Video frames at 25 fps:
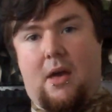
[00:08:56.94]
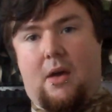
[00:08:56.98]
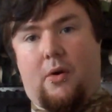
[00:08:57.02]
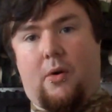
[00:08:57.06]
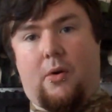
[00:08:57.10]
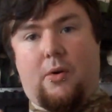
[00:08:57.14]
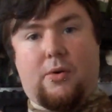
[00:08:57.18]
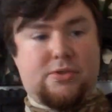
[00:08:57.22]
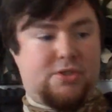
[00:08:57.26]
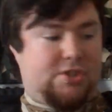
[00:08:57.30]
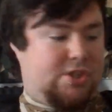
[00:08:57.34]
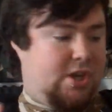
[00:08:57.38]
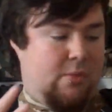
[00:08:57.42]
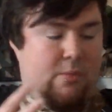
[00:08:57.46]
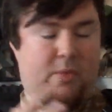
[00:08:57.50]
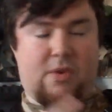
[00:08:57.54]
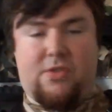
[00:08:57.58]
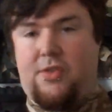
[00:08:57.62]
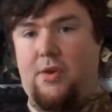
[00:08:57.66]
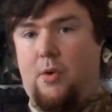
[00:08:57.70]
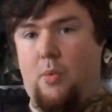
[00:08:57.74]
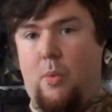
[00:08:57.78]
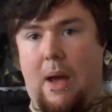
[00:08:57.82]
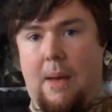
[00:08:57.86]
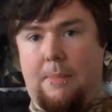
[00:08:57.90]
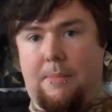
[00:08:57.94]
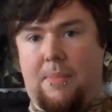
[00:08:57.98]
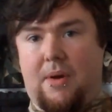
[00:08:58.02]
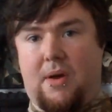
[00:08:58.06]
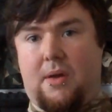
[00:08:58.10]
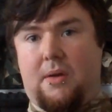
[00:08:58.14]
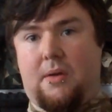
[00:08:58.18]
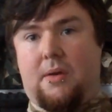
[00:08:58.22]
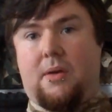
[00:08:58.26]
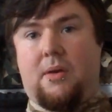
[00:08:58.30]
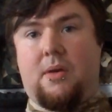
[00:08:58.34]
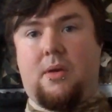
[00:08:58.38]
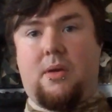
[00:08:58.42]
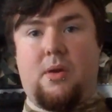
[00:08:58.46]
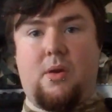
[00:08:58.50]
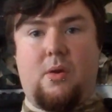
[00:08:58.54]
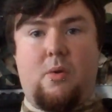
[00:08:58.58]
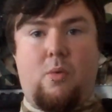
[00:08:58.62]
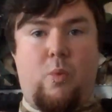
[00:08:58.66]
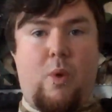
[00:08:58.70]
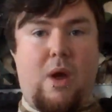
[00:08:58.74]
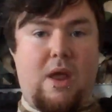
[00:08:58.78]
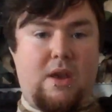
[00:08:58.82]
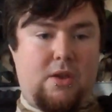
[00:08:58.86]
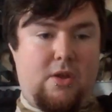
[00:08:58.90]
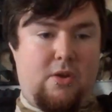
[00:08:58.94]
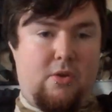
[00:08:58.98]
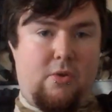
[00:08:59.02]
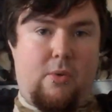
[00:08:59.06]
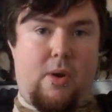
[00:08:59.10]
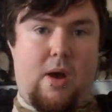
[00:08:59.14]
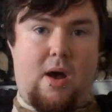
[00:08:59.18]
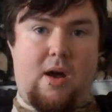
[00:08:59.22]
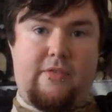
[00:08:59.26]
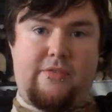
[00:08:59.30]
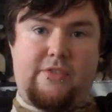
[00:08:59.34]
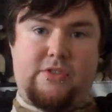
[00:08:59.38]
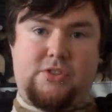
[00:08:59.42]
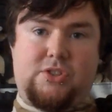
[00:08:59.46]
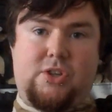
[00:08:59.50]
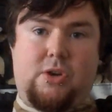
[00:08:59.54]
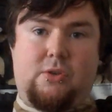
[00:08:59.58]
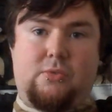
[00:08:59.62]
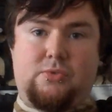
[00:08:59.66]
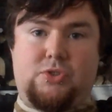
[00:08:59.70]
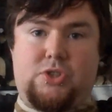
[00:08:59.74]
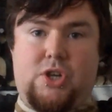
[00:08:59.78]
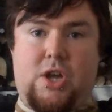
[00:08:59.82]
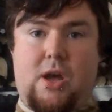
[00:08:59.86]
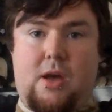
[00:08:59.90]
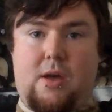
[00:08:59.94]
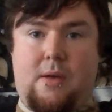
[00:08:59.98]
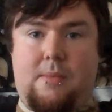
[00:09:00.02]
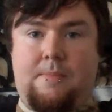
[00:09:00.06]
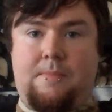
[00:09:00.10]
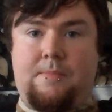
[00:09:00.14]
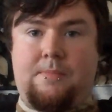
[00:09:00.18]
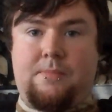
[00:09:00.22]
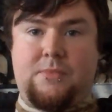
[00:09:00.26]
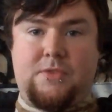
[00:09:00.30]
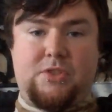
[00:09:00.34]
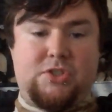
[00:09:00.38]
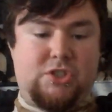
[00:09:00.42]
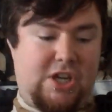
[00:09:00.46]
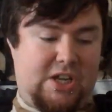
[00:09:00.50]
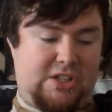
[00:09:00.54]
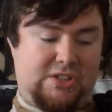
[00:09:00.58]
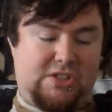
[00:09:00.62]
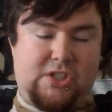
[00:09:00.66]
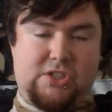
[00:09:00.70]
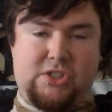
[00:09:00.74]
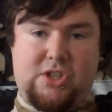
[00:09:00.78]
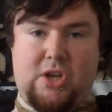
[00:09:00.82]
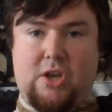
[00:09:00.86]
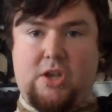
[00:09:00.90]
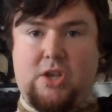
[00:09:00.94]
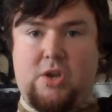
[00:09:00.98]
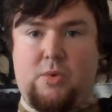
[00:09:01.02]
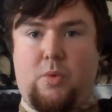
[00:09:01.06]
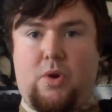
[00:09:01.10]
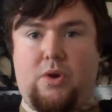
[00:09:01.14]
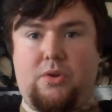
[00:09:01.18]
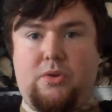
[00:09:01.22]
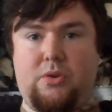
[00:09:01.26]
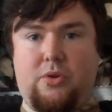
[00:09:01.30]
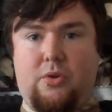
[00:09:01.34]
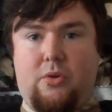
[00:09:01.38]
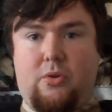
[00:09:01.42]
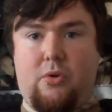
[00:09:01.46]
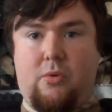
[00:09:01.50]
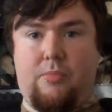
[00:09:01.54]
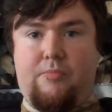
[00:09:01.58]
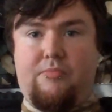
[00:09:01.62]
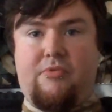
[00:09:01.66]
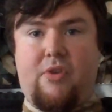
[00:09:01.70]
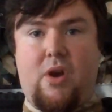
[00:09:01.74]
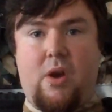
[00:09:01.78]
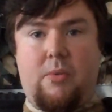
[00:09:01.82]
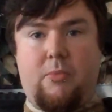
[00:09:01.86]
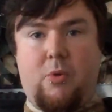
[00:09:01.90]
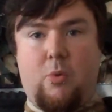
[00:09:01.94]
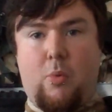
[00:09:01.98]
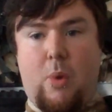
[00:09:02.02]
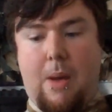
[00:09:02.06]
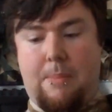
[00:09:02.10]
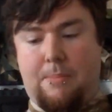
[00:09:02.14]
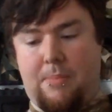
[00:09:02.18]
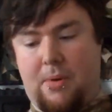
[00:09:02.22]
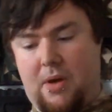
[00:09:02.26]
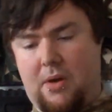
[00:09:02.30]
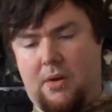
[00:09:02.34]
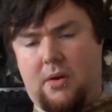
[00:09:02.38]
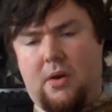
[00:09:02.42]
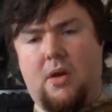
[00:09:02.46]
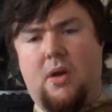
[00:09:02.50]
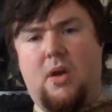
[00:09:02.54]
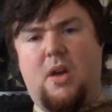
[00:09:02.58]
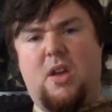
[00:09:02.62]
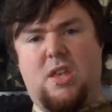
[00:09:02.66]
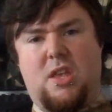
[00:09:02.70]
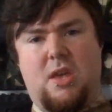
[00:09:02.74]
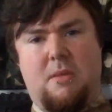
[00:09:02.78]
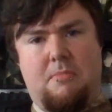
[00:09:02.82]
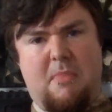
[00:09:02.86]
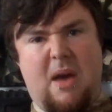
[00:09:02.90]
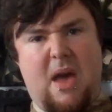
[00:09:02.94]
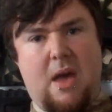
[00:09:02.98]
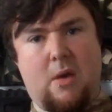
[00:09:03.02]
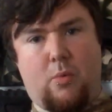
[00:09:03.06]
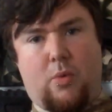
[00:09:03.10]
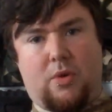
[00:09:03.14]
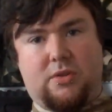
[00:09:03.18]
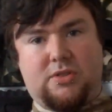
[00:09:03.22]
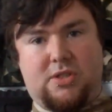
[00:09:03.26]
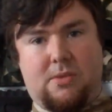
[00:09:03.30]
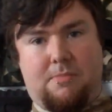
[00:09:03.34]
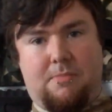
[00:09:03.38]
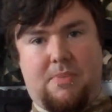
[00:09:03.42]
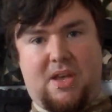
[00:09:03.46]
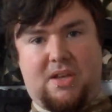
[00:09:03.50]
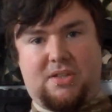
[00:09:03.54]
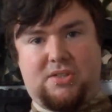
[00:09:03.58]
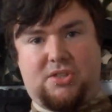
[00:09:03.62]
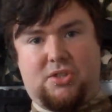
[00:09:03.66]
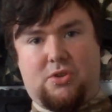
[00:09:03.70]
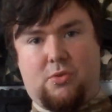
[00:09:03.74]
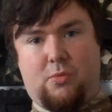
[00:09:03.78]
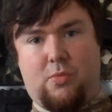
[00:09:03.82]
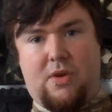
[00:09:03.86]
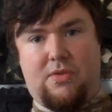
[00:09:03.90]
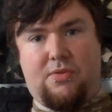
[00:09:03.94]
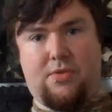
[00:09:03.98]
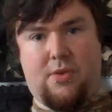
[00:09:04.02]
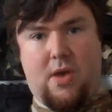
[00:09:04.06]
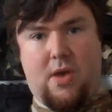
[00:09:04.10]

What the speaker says: also with your weapon, when you are the soldier, chances are you want your primary weapon. You may want a pistol with